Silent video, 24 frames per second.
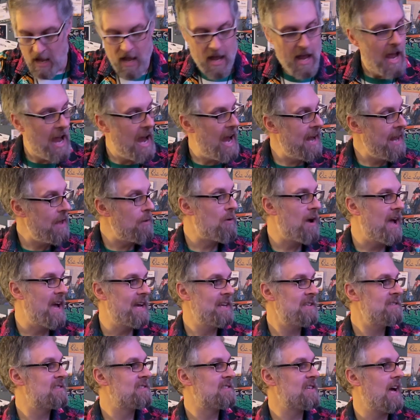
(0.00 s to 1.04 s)

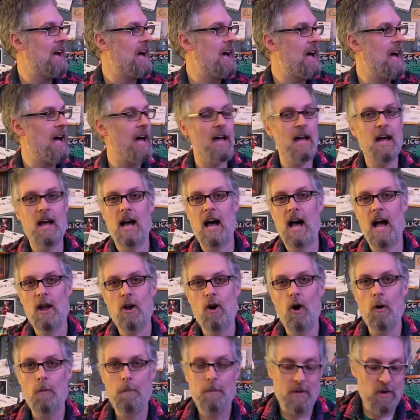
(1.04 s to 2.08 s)
Anyways, I
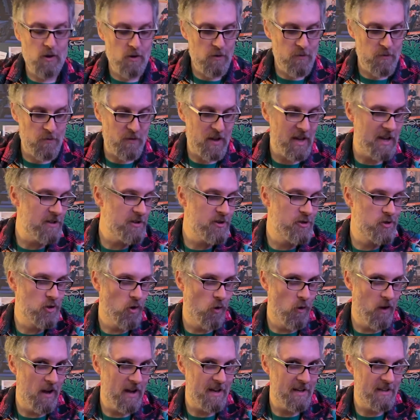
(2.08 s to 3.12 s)
hope you've
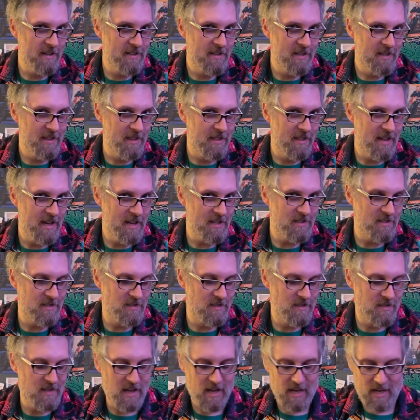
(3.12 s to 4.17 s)
enjoyed
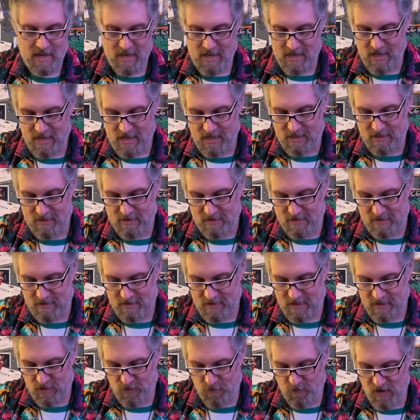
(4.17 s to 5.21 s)
this
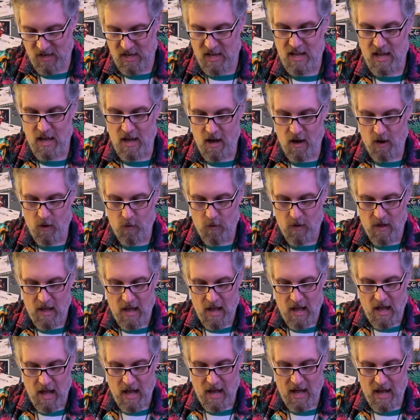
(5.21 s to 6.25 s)
this video.
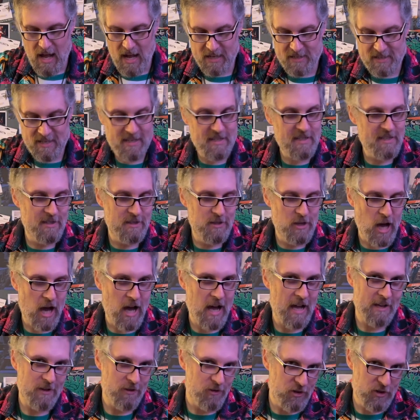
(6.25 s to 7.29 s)
I did
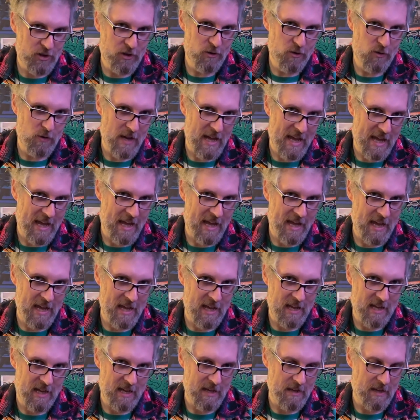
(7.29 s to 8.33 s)
not do
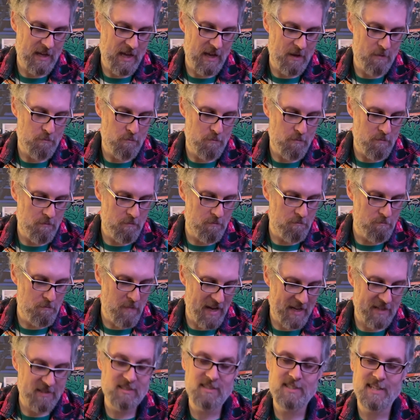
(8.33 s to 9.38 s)
a
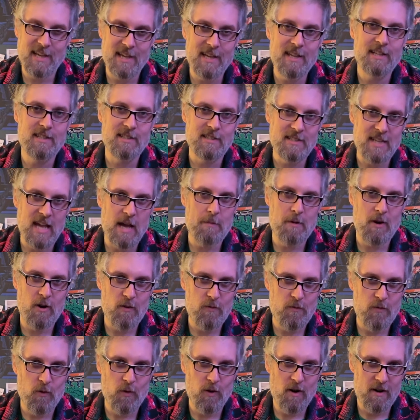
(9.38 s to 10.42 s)
mixed in demo
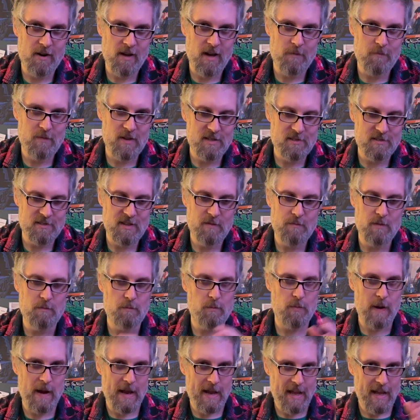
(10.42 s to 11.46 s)
for it. Obviously, I've been
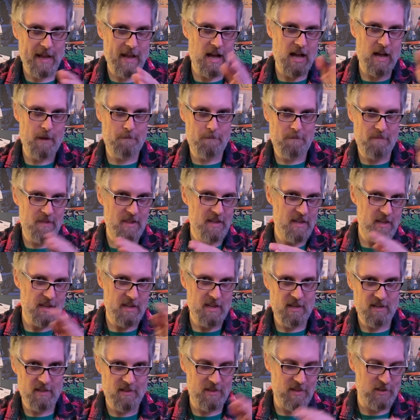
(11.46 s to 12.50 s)
breaking up
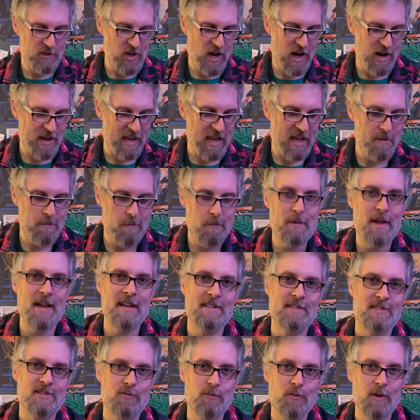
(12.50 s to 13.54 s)
the talking
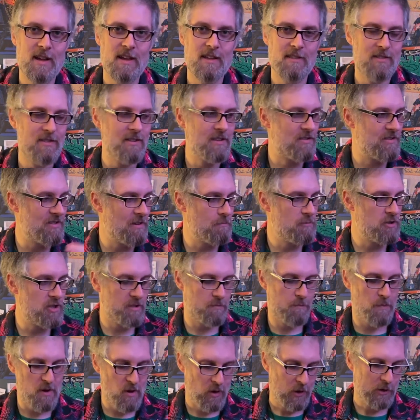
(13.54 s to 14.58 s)
bits with some
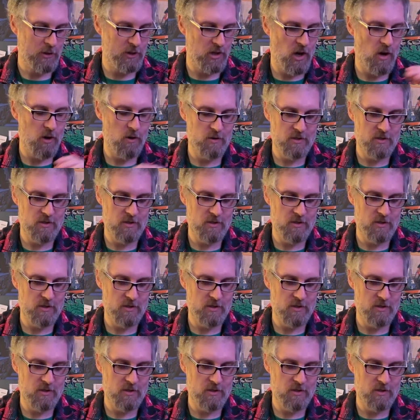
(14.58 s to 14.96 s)
just pure tone